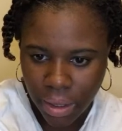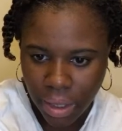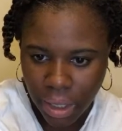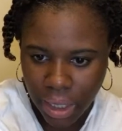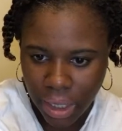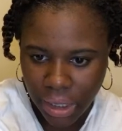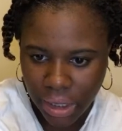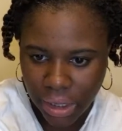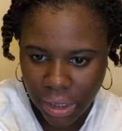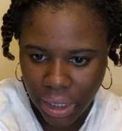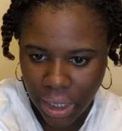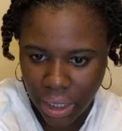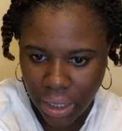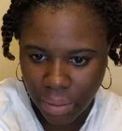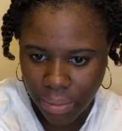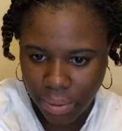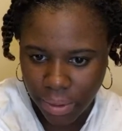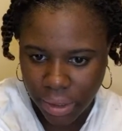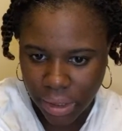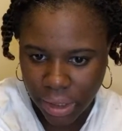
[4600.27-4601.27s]
I see the
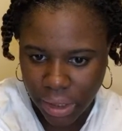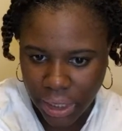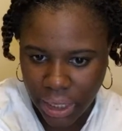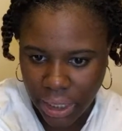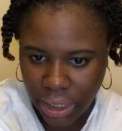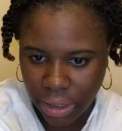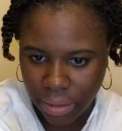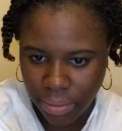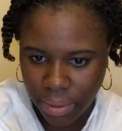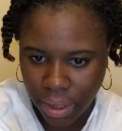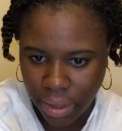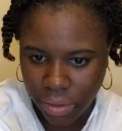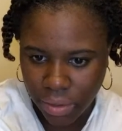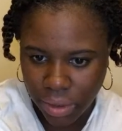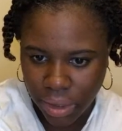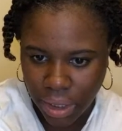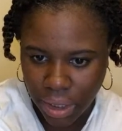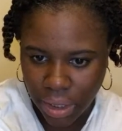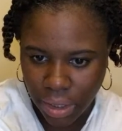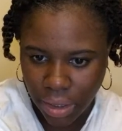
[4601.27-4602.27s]
percentage, but I don't
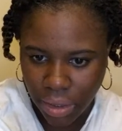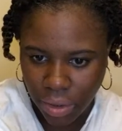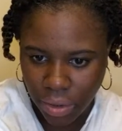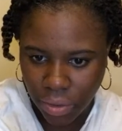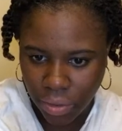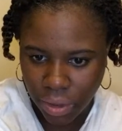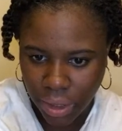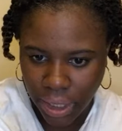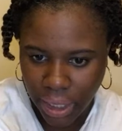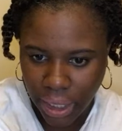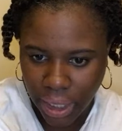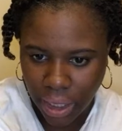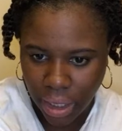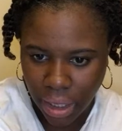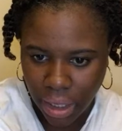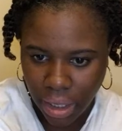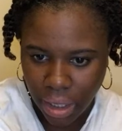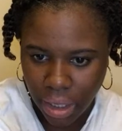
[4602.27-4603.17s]
see the whole thing.